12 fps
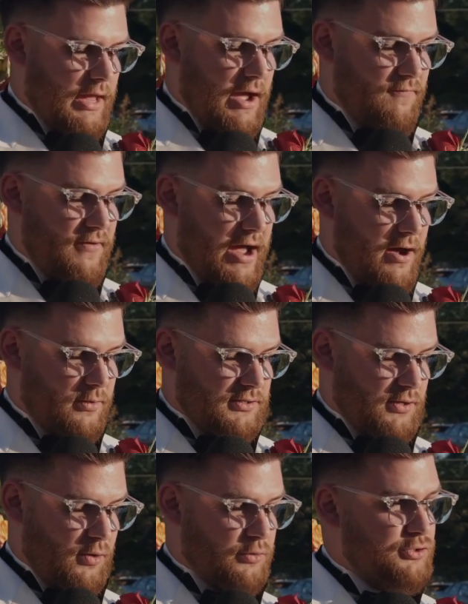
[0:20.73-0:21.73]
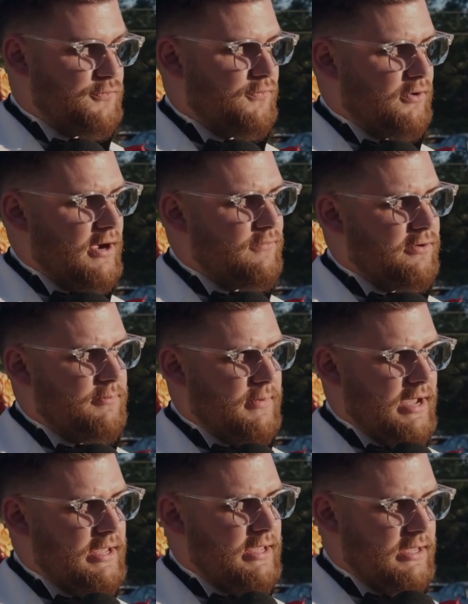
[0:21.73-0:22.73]
I vow to hold you forever in
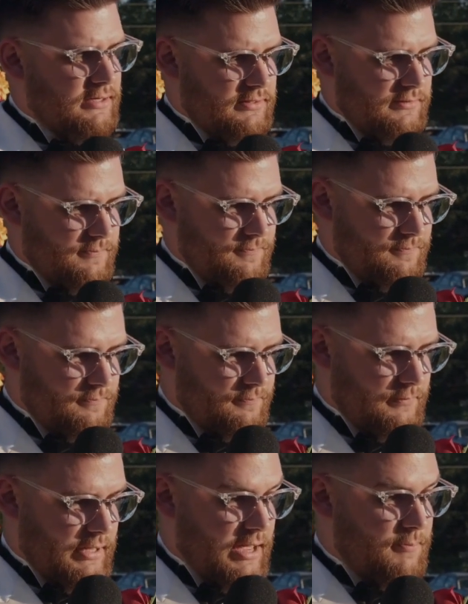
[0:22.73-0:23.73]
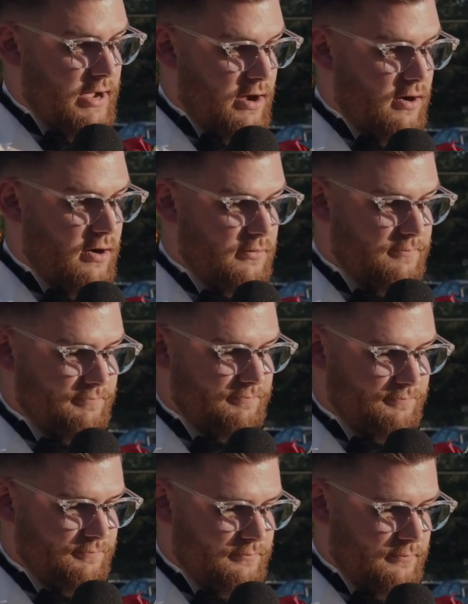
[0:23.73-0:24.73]
my hand and my heart,
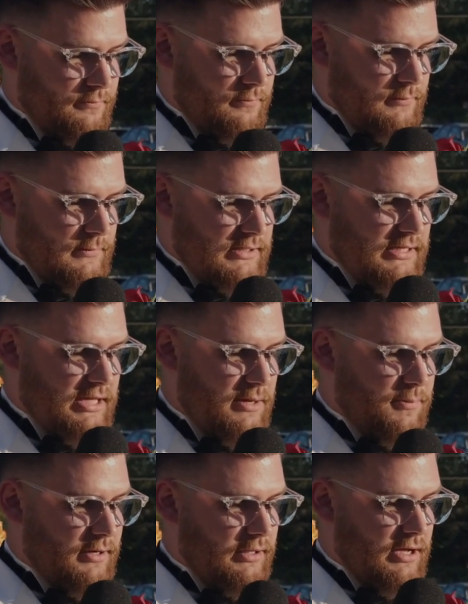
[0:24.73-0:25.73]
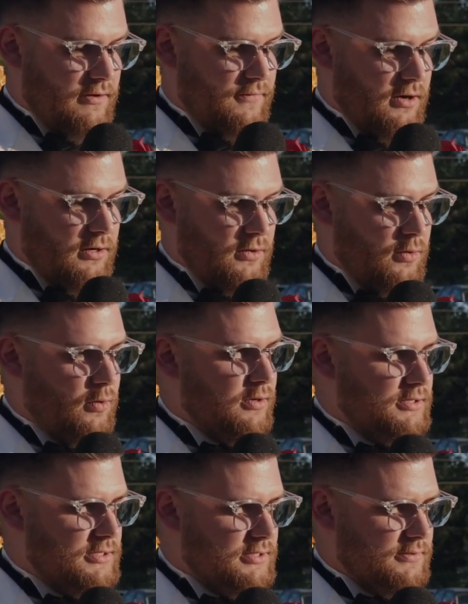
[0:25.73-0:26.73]
to keep our love on
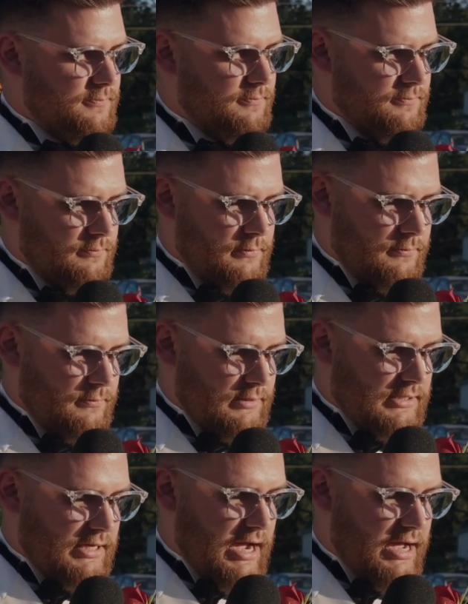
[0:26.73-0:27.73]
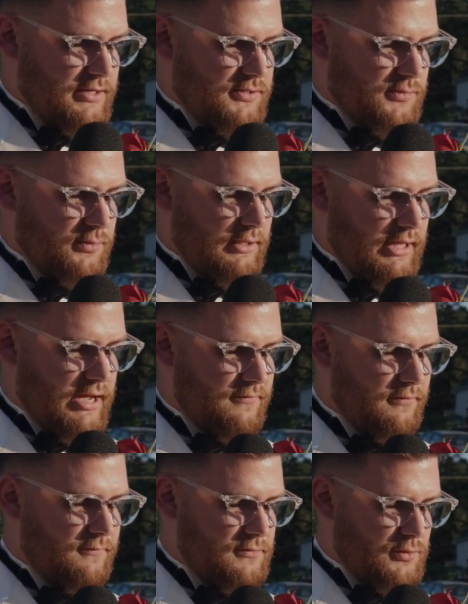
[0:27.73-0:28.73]
course, to guide us through a
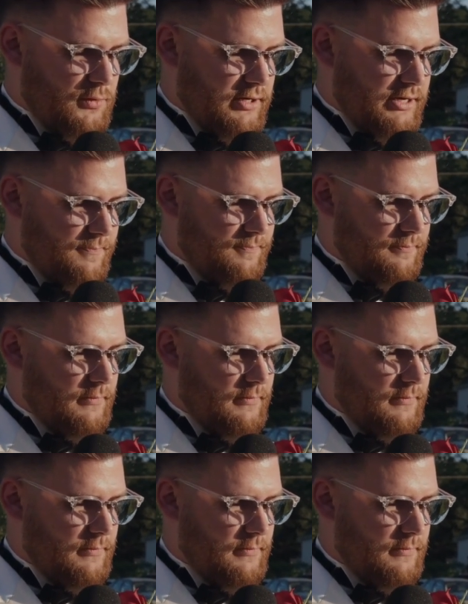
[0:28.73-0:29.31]
life of joy,